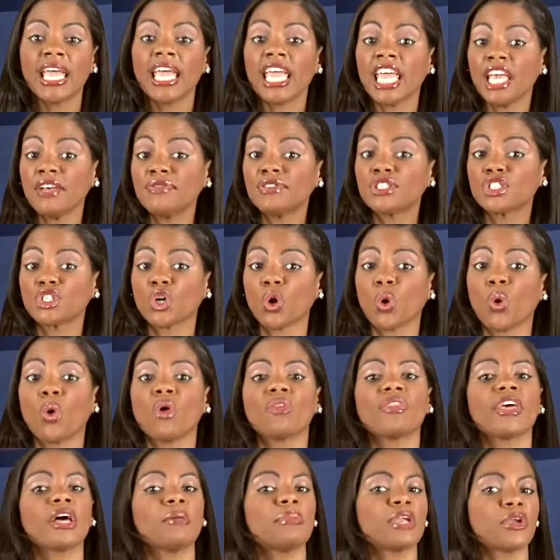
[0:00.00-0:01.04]
If so,
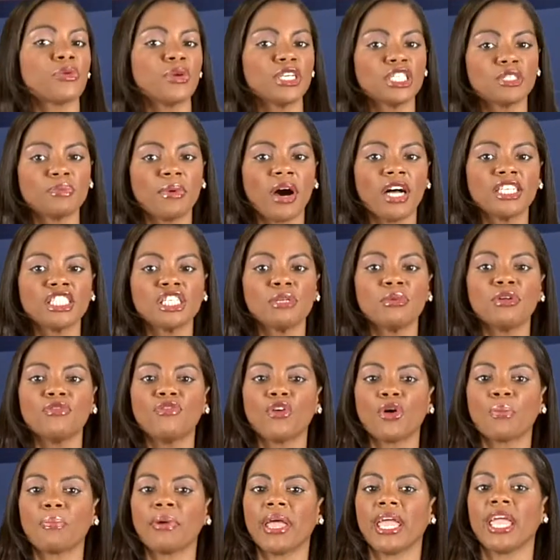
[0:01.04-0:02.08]
they'll be responsible
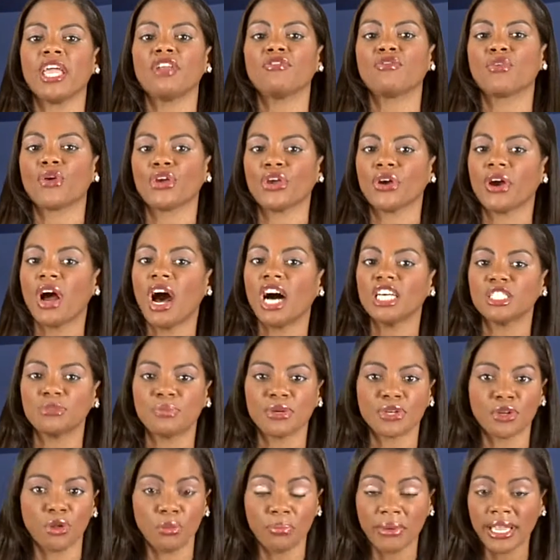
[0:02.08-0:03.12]
for paying for your
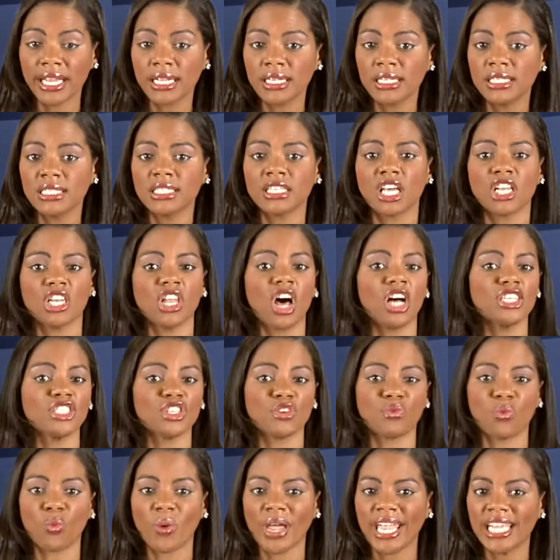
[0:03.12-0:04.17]
hospital bills, loss
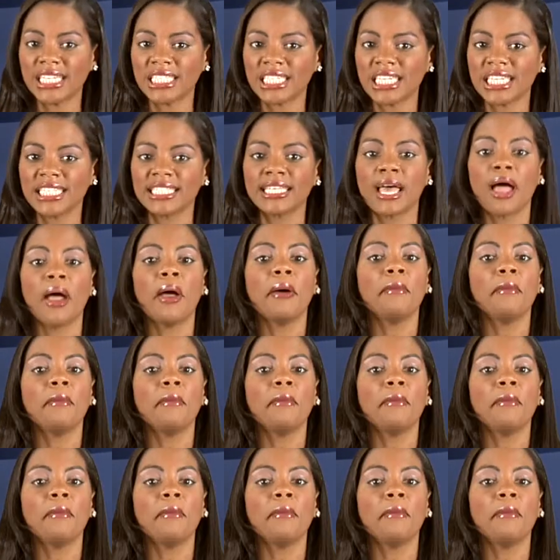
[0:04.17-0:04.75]
of wages,